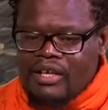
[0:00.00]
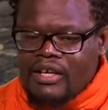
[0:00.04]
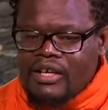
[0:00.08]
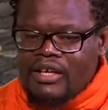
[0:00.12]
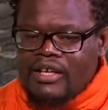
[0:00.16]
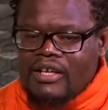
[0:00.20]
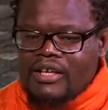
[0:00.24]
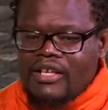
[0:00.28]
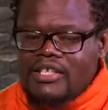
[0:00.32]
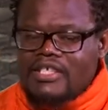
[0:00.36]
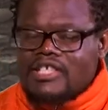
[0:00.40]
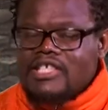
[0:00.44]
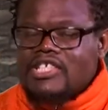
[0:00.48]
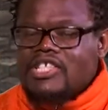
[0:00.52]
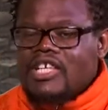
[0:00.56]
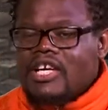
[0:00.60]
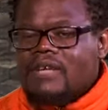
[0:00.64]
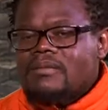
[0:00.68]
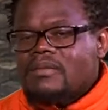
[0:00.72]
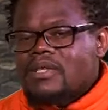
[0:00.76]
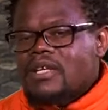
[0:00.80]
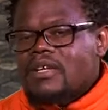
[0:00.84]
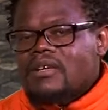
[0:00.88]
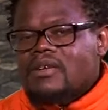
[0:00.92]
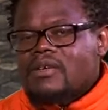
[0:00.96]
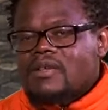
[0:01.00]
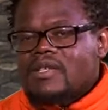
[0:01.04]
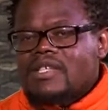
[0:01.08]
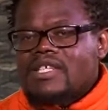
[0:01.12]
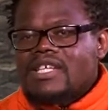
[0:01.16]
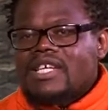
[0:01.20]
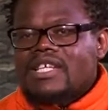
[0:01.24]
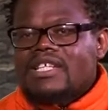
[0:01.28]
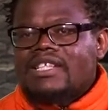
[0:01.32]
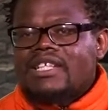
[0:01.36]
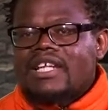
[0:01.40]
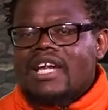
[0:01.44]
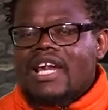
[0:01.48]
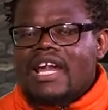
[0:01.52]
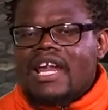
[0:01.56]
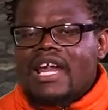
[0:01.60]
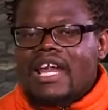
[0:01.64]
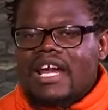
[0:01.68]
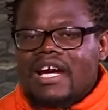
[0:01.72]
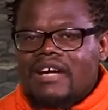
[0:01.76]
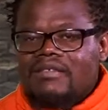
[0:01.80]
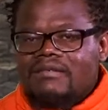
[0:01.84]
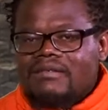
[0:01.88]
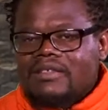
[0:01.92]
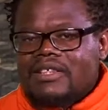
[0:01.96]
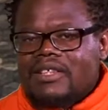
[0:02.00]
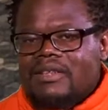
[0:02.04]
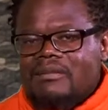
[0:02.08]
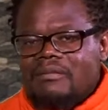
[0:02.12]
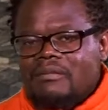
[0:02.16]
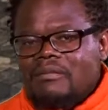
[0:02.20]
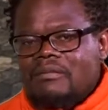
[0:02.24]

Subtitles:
There's a chapter you said, love them.